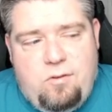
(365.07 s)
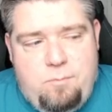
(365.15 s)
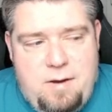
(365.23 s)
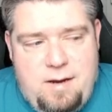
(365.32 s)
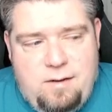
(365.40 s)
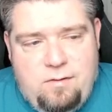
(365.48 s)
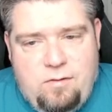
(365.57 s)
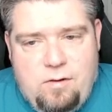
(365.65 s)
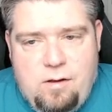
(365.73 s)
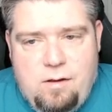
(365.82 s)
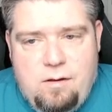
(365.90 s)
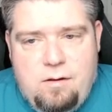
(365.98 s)
means
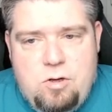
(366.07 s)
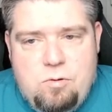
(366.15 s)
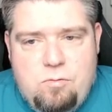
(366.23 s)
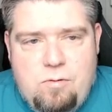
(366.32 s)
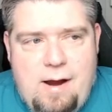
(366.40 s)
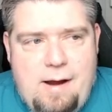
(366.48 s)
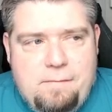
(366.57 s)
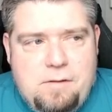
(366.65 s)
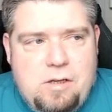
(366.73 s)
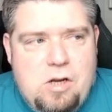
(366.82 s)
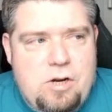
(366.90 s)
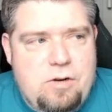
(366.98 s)
that you will have
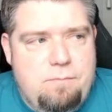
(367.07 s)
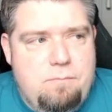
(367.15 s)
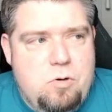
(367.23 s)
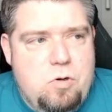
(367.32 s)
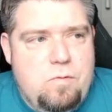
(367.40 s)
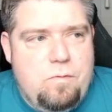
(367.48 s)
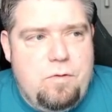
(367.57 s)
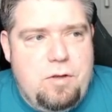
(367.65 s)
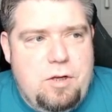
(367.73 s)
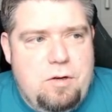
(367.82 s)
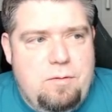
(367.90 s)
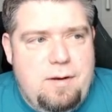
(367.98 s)
to kind of move the
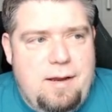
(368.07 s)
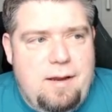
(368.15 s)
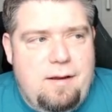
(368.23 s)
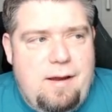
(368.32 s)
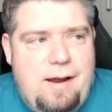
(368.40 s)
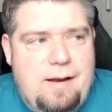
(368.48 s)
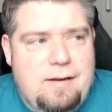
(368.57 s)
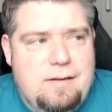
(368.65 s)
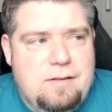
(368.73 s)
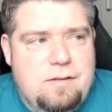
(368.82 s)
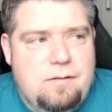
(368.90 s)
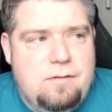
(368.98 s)
unit
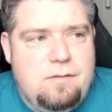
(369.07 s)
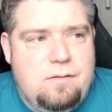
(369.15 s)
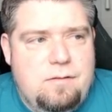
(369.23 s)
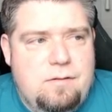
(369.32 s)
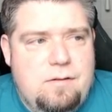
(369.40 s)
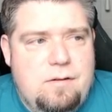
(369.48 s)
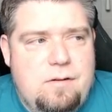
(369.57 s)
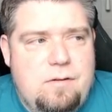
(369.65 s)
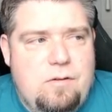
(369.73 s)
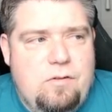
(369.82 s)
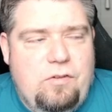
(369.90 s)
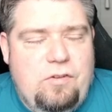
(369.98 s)
and
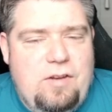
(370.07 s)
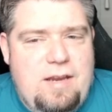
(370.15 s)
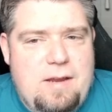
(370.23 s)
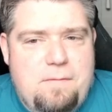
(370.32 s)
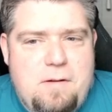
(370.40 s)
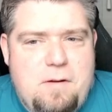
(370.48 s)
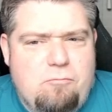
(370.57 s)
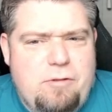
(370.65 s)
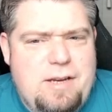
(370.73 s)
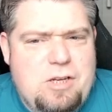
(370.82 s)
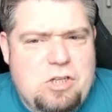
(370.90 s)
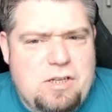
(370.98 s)
see if it
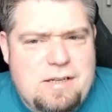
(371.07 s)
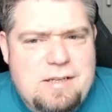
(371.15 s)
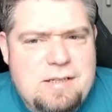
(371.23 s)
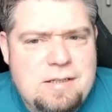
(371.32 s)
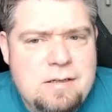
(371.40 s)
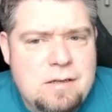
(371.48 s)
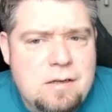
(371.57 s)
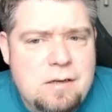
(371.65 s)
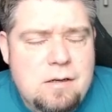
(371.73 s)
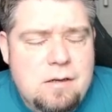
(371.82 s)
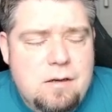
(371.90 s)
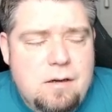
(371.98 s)
reaches.
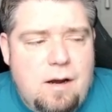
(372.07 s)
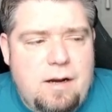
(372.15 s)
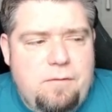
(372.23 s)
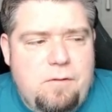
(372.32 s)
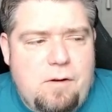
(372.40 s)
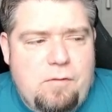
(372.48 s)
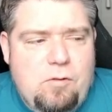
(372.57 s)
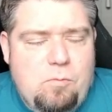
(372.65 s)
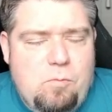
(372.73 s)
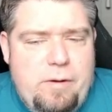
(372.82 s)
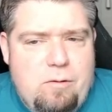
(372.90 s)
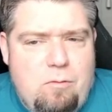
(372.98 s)
And if you have to
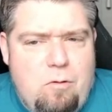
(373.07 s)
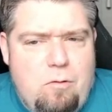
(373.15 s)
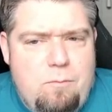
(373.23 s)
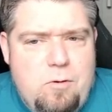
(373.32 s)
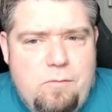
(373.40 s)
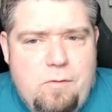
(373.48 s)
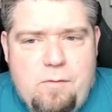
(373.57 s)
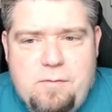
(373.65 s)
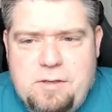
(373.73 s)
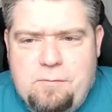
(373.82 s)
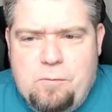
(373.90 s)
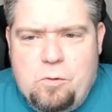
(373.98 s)
wheel or move over
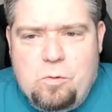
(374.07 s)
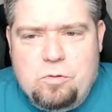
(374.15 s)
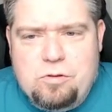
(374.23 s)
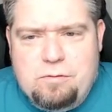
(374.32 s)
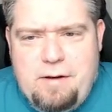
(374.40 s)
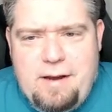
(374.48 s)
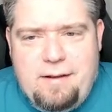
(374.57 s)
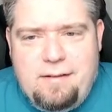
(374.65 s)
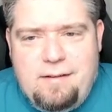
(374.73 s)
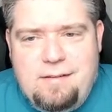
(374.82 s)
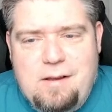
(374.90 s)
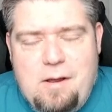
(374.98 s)
difficult terrain,
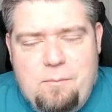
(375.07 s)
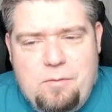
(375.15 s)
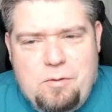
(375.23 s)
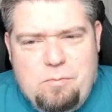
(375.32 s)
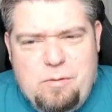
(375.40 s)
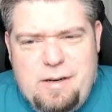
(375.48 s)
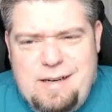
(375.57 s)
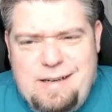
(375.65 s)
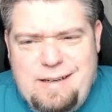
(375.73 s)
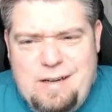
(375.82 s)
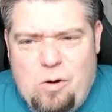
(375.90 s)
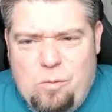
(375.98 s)
this comes a
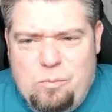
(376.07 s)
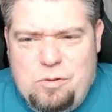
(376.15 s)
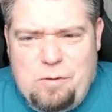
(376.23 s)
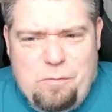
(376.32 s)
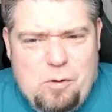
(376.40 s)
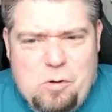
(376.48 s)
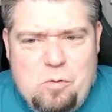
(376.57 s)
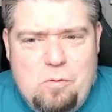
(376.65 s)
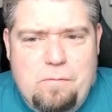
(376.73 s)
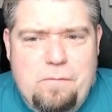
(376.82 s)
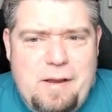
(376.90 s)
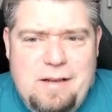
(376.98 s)
really
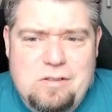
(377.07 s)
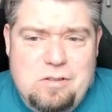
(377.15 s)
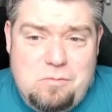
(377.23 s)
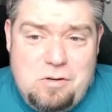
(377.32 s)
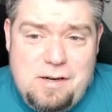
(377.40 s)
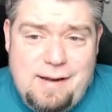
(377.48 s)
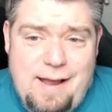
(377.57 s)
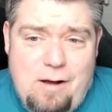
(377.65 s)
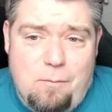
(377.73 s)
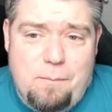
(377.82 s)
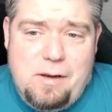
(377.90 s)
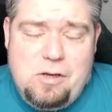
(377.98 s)
difficult thing to work
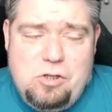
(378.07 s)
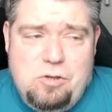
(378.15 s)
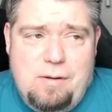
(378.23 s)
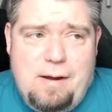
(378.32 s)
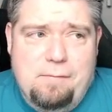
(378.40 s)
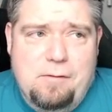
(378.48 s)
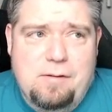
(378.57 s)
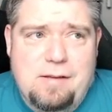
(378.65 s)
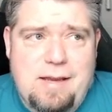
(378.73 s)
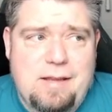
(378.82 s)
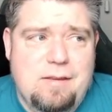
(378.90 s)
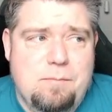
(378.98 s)
out, because you have to
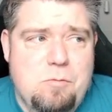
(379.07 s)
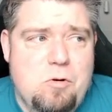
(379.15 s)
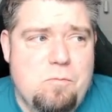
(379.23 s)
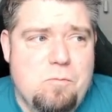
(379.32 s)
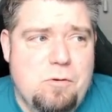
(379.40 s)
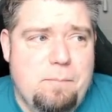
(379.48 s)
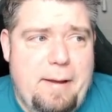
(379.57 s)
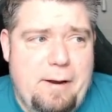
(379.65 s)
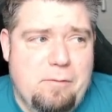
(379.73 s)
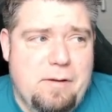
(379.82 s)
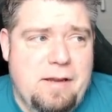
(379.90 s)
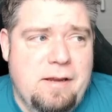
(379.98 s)
take the movement
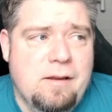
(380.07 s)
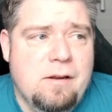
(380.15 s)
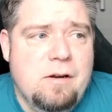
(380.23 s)
penalty